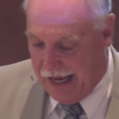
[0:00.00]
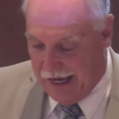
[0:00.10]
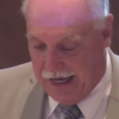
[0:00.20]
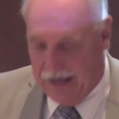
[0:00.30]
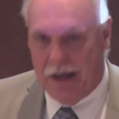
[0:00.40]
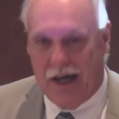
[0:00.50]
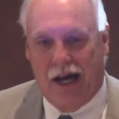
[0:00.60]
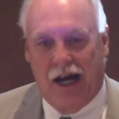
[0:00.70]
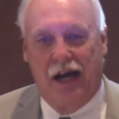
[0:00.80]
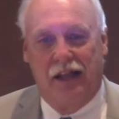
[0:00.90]
And
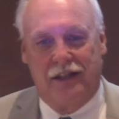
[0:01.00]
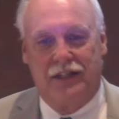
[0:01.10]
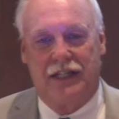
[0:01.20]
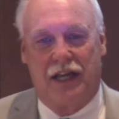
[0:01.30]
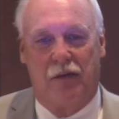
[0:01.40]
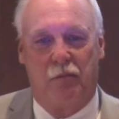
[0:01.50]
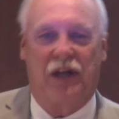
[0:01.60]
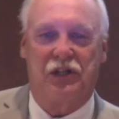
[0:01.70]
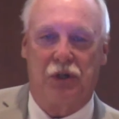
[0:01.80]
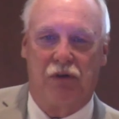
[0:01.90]
uh, this is a
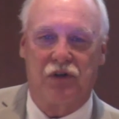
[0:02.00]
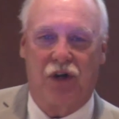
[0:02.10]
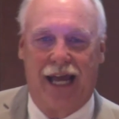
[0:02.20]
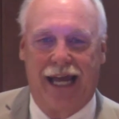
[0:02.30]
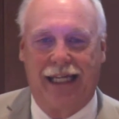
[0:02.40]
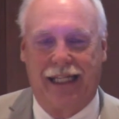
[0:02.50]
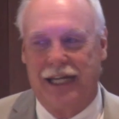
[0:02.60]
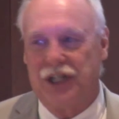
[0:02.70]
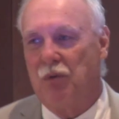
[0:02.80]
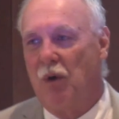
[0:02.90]
picture of
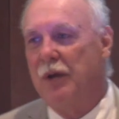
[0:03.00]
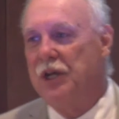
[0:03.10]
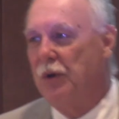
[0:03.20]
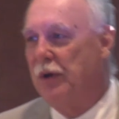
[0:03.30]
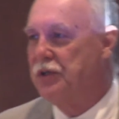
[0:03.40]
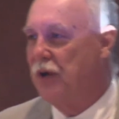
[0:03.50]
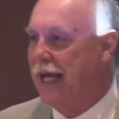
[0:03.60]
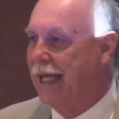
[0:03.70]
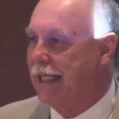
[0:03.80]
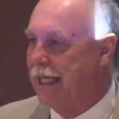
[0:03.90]
triangulation. What we do in
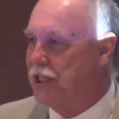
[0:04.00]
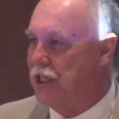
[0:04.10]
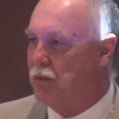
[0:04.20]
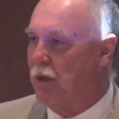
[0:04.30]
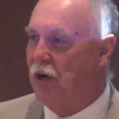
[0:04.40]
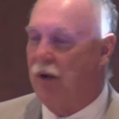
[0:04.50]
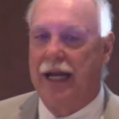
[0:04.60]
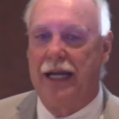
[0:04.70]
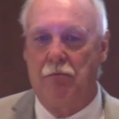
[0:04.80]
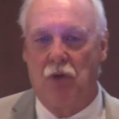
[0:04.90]
triangulation is we
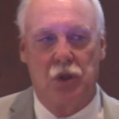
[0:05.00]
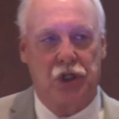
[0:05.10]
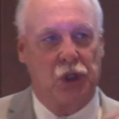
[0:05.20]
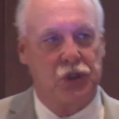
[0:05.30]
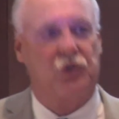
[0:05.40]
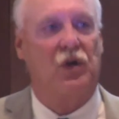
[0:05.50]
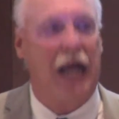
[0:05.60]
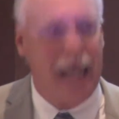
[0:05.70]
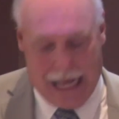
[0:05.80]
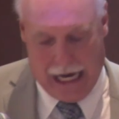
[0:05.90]
create an emotional
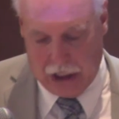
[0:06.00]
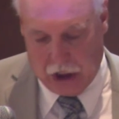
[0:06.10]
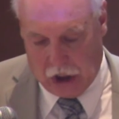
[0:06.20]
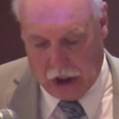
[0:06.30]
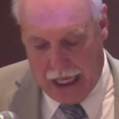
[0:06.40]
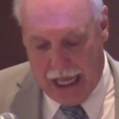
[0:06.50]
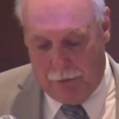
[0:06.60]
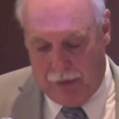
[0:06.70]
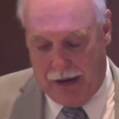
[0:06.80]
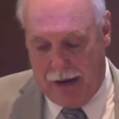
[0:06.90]
triangle
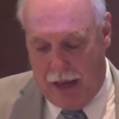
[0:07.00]
by